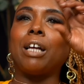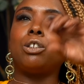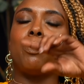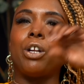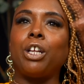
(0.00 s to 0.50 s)

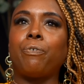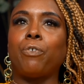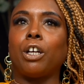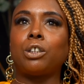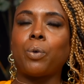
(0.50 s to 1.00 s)
back to one of your
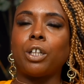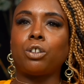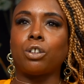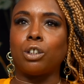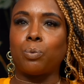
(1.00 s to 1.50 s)
first
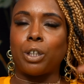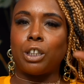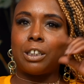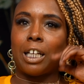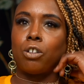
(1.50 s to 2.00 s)
questions where
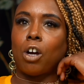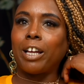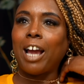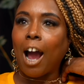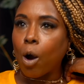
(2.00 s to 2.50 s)
you said
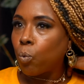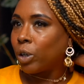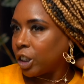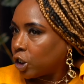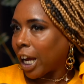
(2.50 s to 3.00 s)
like how
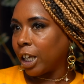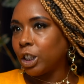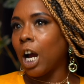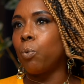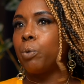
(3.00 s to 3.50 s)
would it
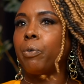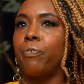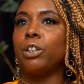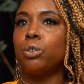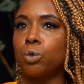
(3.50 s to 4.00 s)
change how would
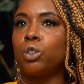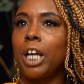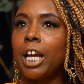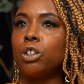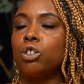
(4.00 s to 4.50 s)
professionals
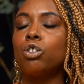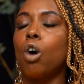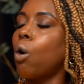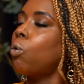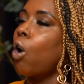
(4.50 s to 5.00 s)
change
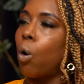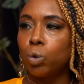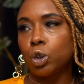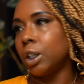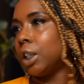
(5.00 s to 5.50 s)
the whole
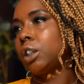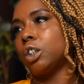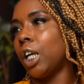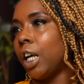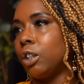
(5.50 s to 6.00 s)
culture needs
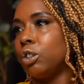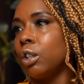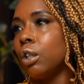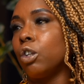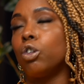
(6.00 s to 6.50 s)
to
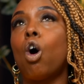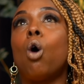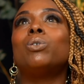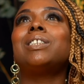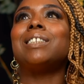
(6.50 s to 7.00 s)
change okay. the
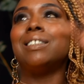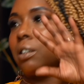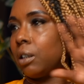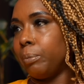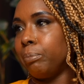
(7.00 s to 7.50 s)
whole
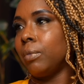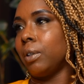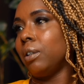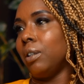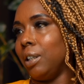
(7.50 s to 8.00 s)
system
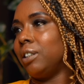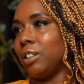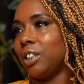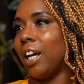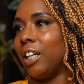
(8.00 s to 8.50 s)
mm.
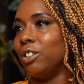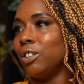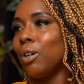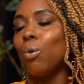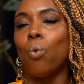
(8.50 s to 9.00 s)
needs to
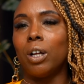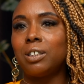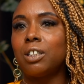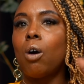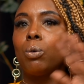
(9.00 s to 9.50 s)
change mm.
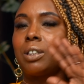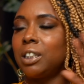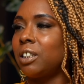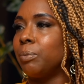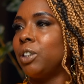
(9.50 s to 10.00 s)
once the whole
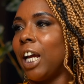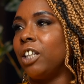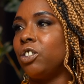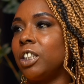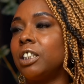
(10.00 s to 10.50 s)
system
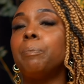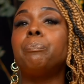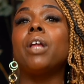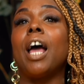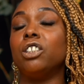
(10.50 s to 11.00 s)
changes
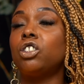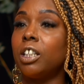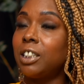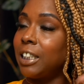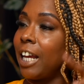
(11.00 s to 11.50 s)
and
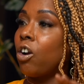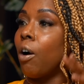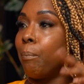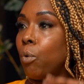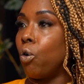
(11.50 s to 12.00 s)
starts to
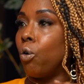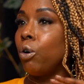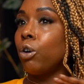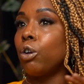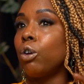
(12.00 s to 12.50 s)
take on
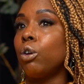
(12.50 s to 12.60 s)
more